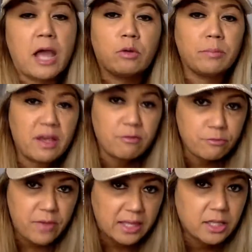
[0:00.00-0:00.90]
I will be
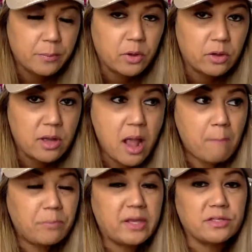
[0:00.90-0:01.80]
available
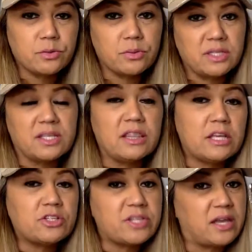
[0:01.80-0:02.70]
because the reason
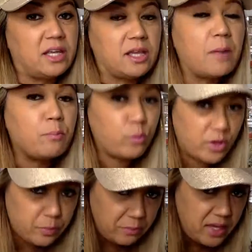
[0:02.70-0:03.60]
they're signing up
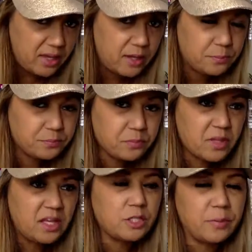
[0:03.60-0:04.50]
with me
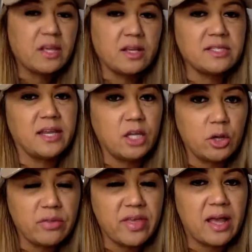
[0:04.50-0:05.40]
is because they
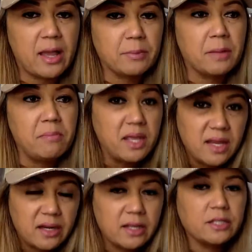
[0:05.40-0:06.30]
know that I'm
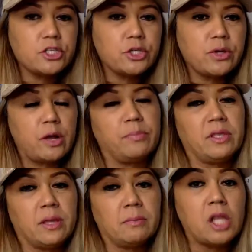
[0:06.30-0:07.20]
committed to helping
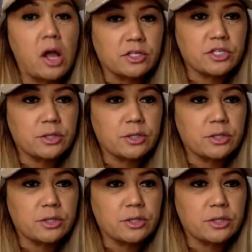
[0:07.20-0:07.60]
them launch.